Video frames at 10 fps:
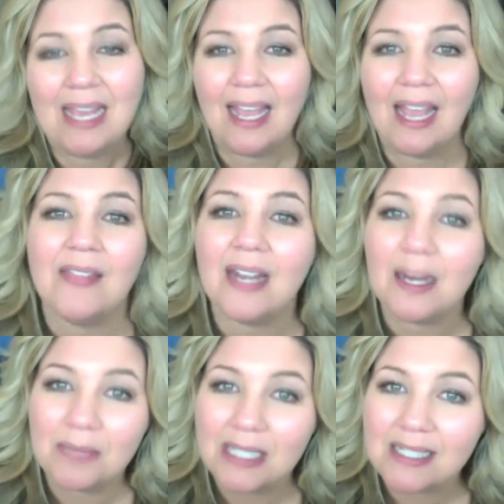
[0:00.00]
And then
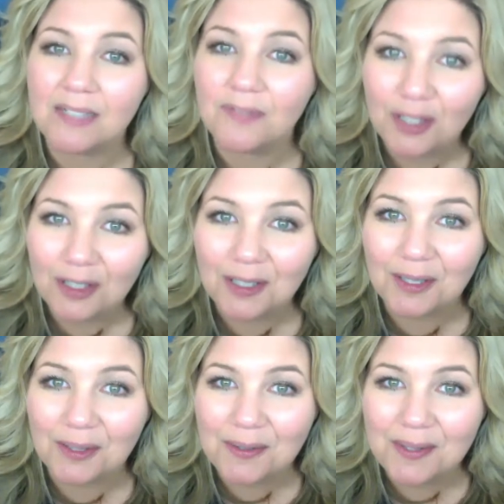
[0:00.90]
I'm listening for
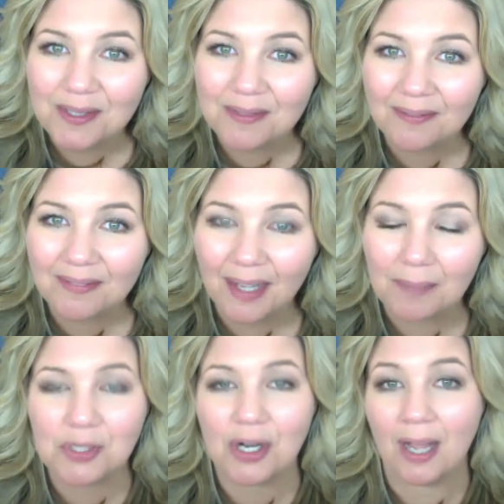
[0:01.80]
clues.
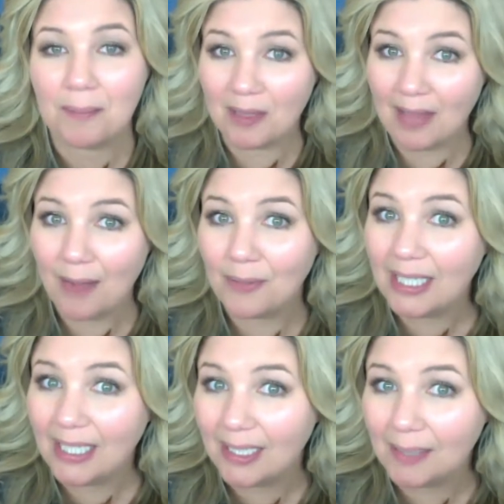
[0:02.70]
I'm allowing
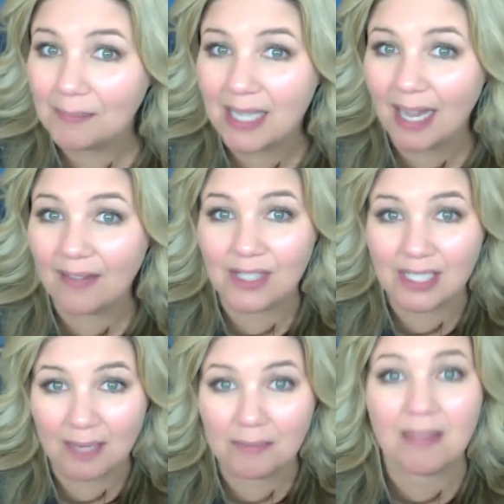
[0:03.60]
him to have the
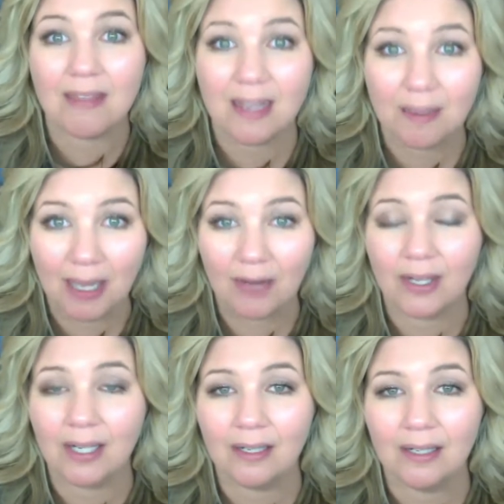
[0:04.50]
time to think about
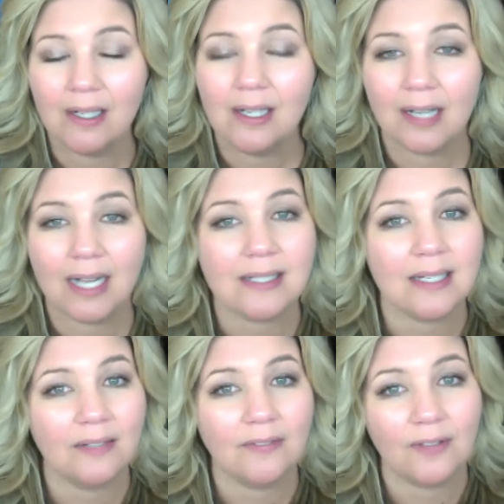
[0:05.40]
it. Guys,
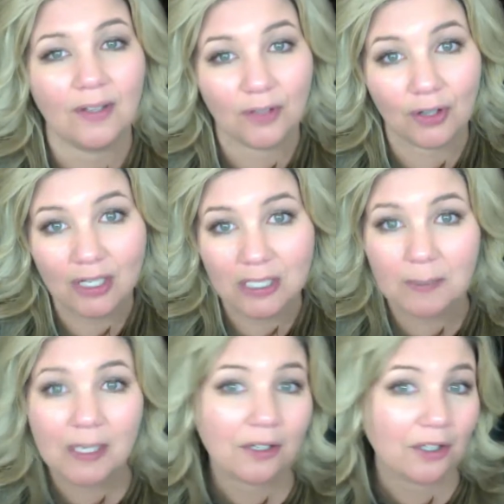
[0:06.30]
and if you're on
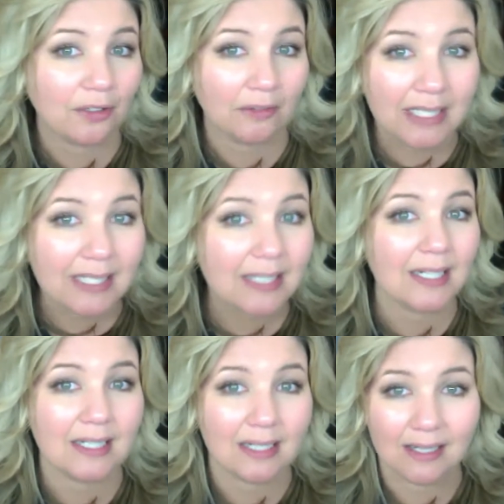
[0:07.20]
speaker, you're
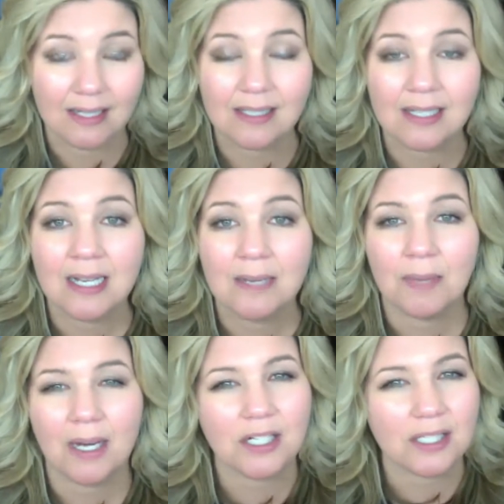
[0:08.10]
listening to this,
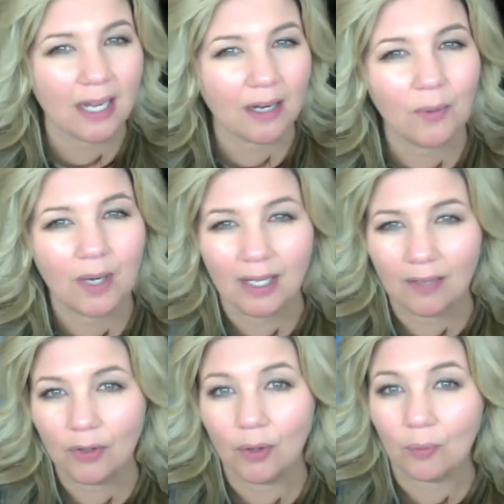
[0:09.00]
but I just kind of want to
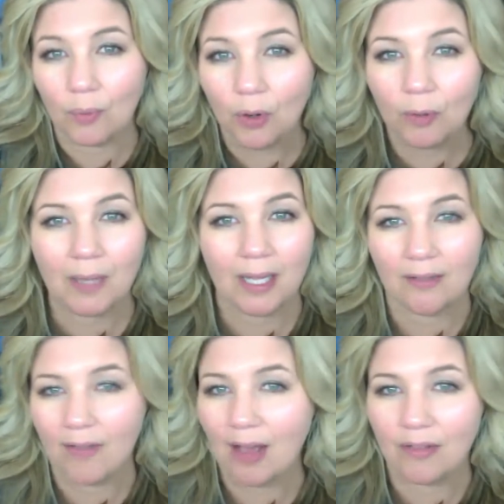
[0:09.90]
give you a role play
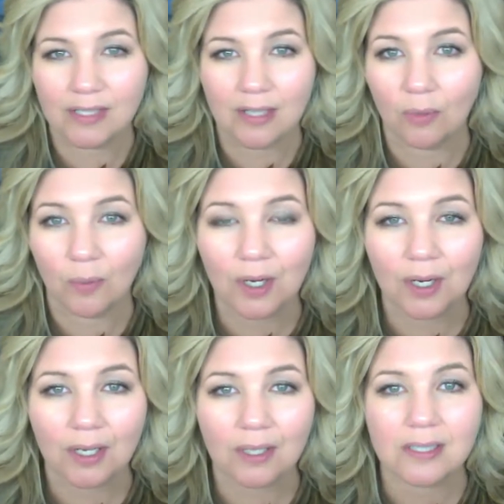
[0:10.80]
of how this all
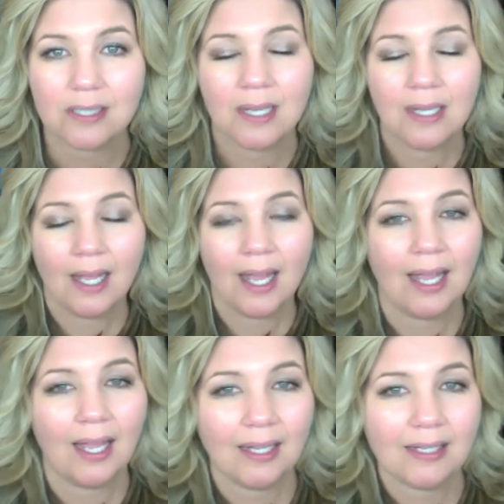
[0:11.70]
works.
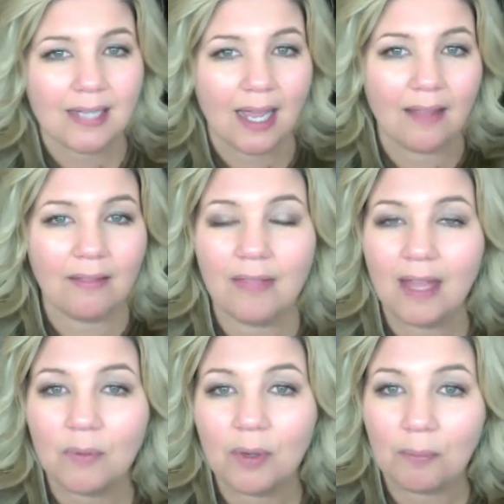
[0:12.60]
And
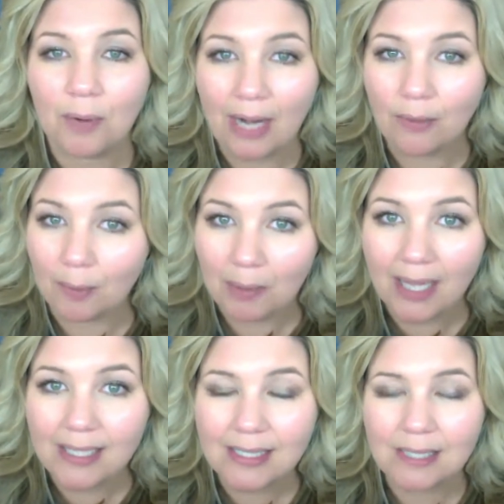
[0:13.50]
then when Brad
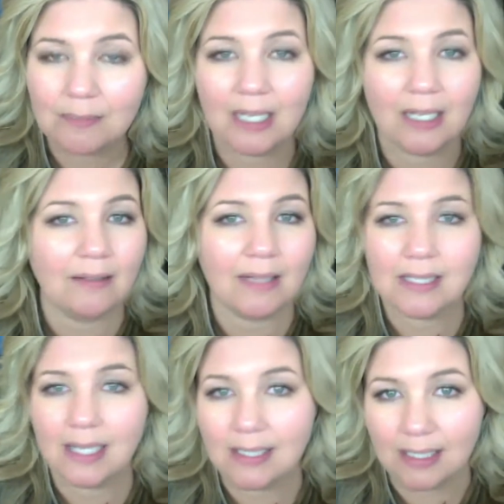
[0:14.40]
replies to me, let's
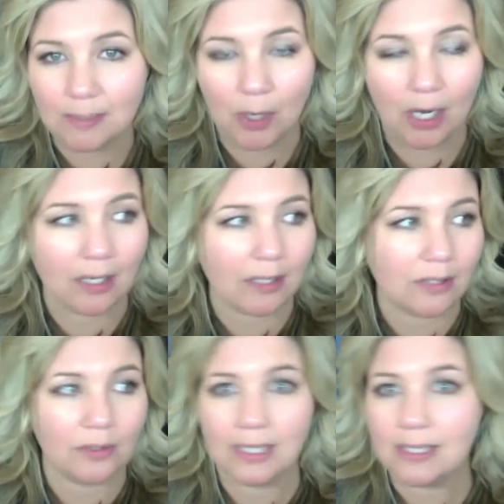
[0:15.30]
say he says product,
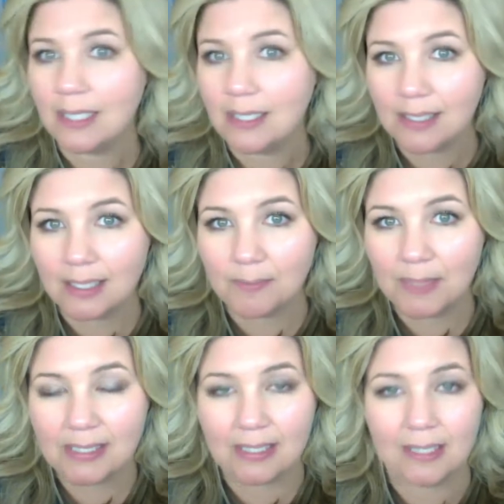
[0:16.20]
or let's say he says
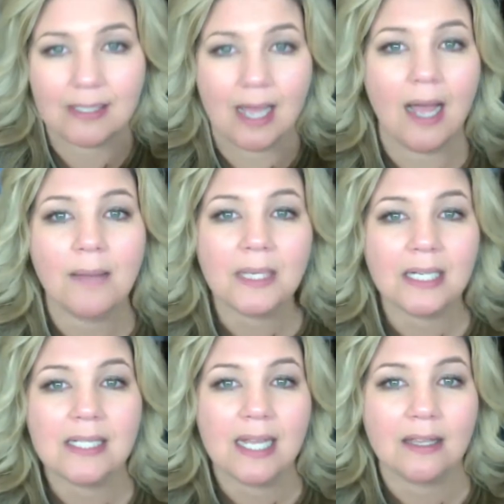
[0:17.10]
business, I'm going
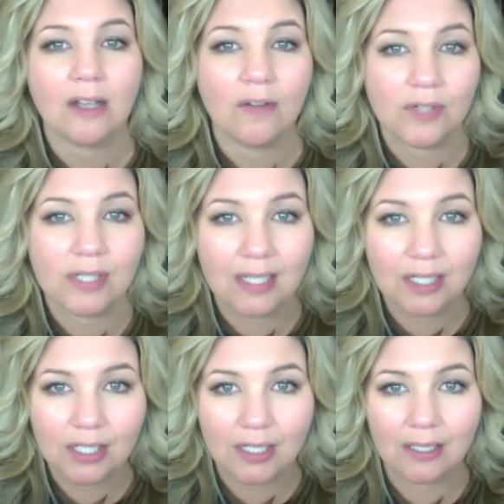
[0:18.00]
to take the
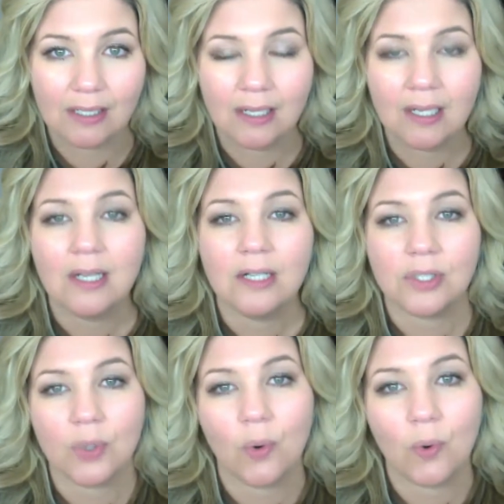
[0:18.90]
conversation
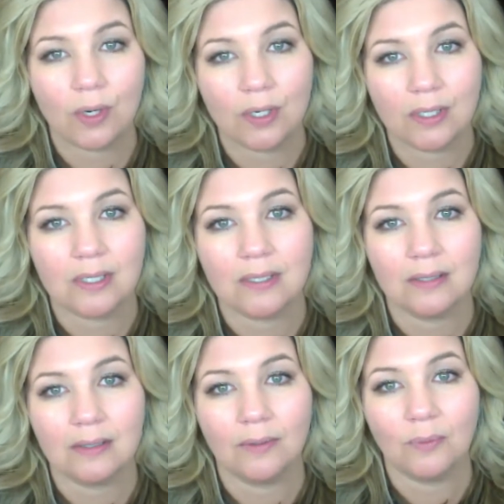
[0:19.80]
towards
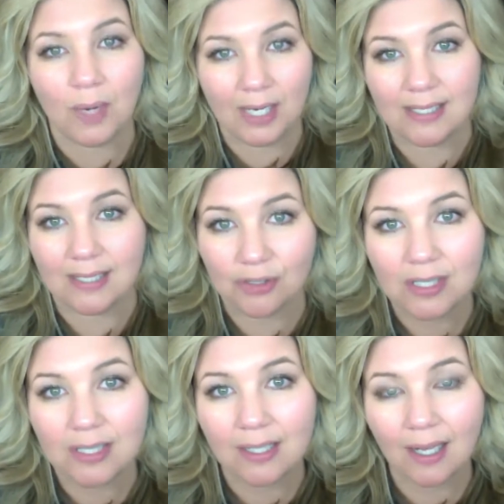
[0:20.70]
what he's
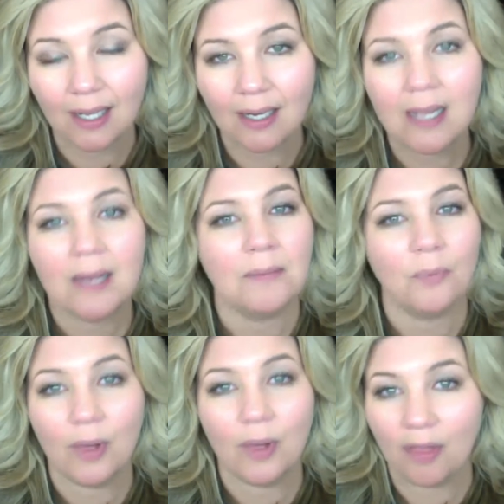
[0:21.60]
interested in,
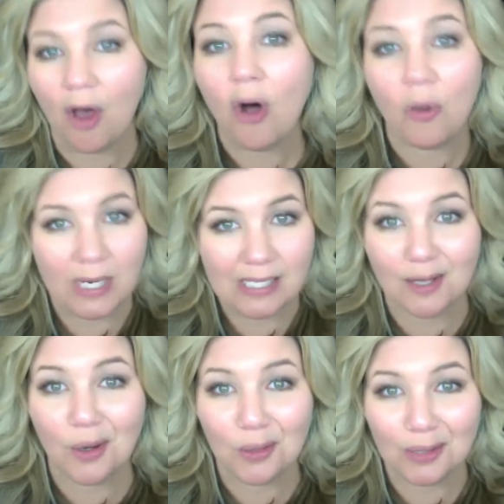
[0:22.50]
with always the
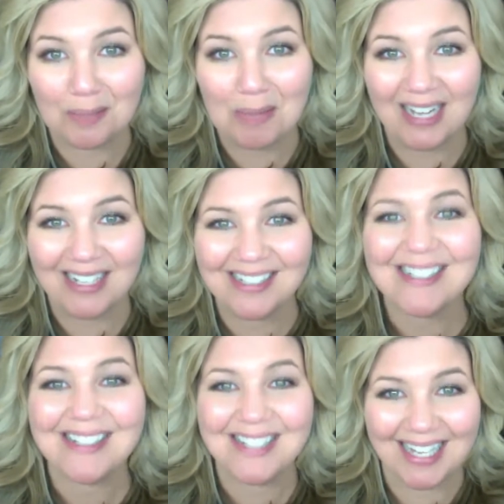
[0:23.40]
goal in mind
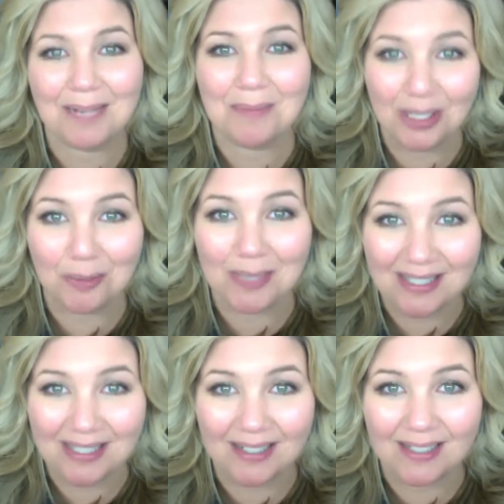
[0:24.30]
to get him in your
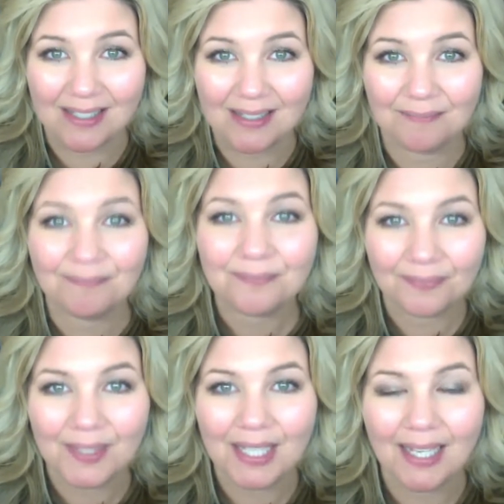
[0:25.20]
business.
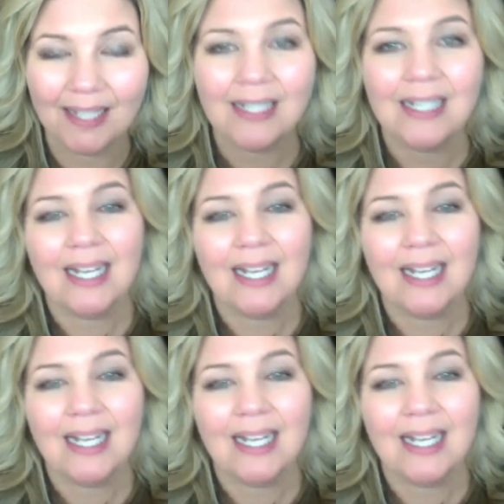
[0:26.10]
Okay.